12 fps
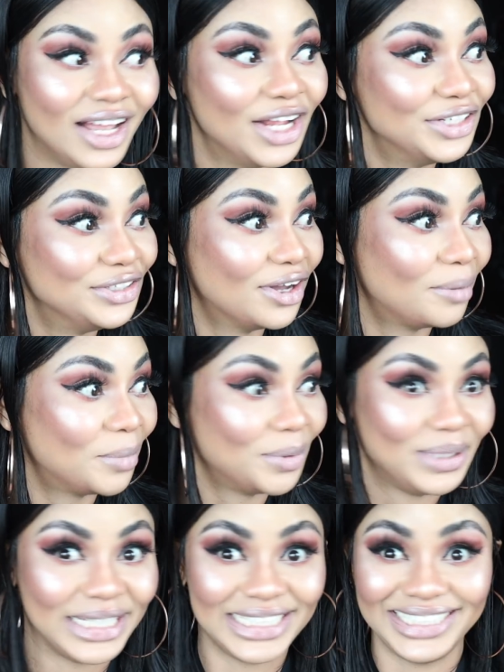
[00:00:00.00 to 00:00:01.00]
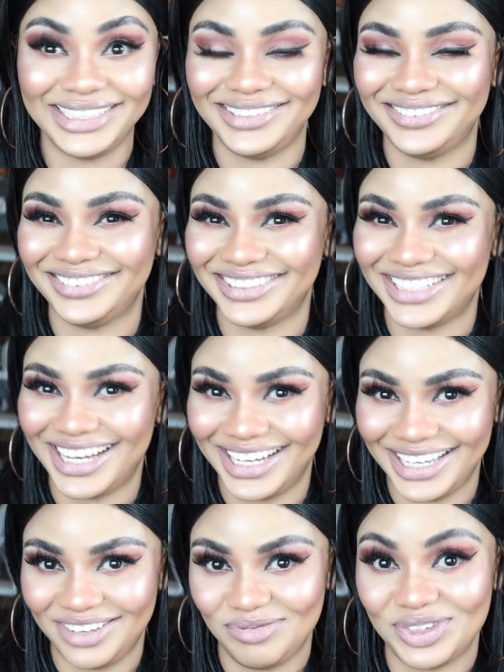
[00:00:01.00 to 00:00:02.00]
a normal lady. I
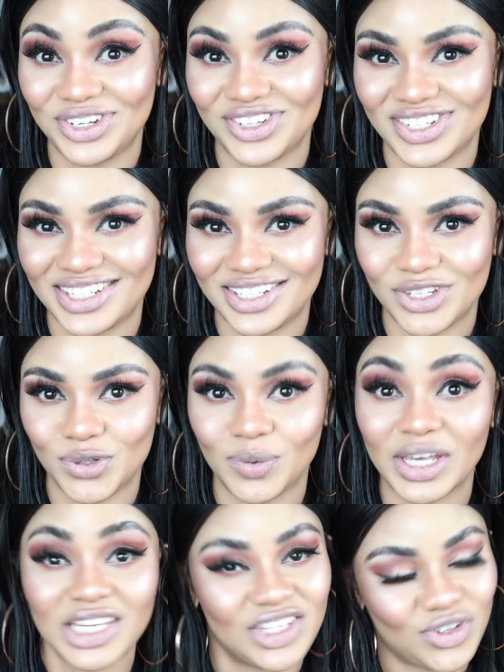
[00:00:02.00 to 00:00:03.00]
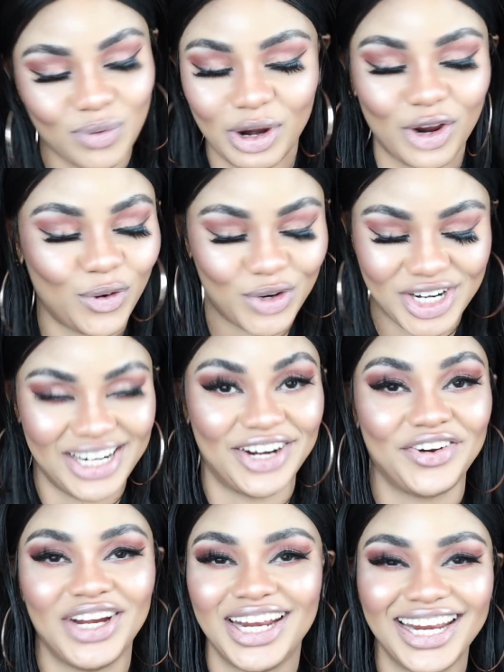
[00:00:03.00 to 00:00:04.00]
am just too
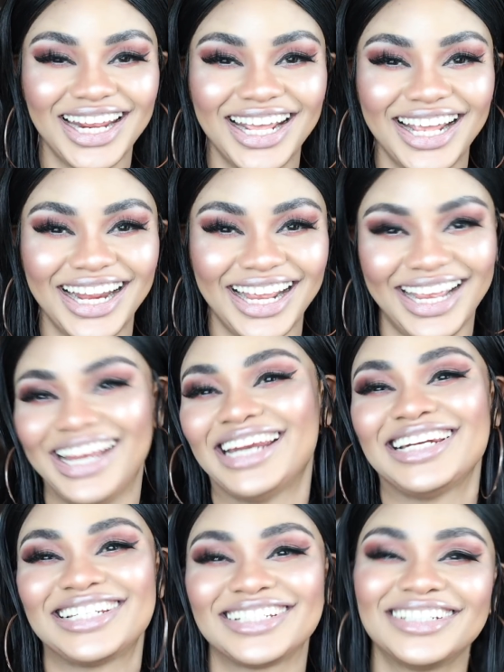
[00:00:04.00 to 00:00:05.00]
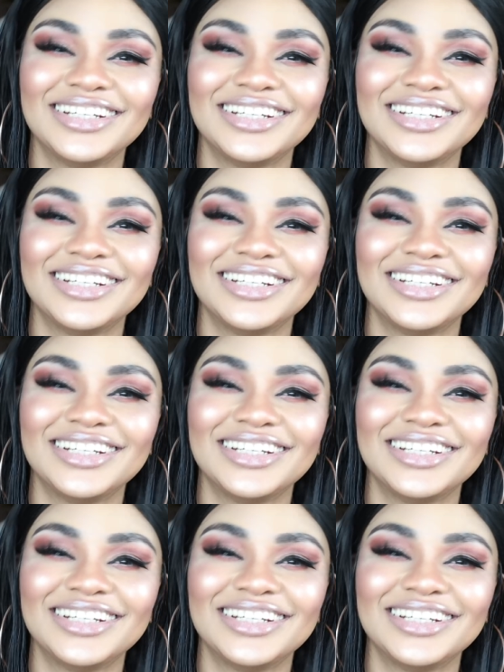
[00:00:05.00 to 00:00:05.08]
extraordinary. And